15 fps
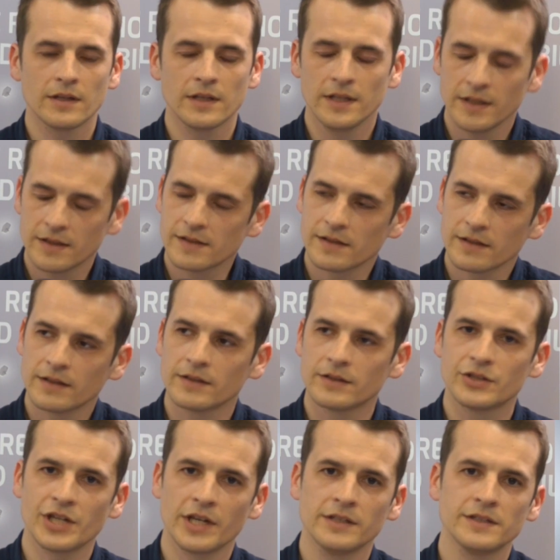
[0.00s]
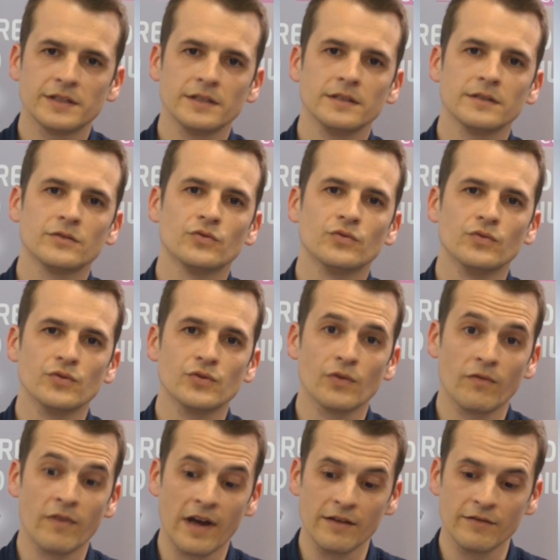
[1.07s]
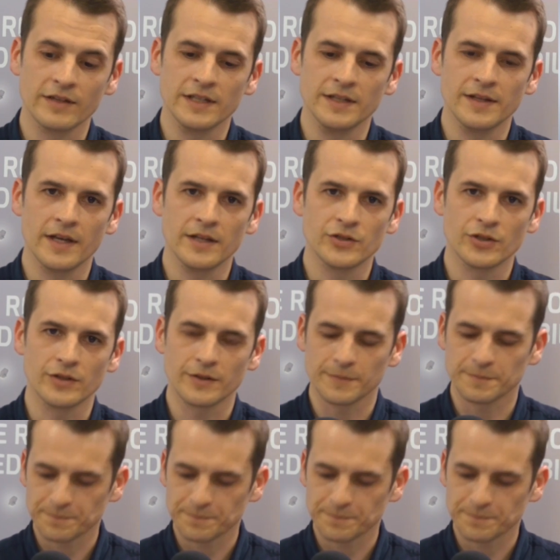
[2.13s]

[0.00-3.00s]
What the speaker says: its chances to survive in nature.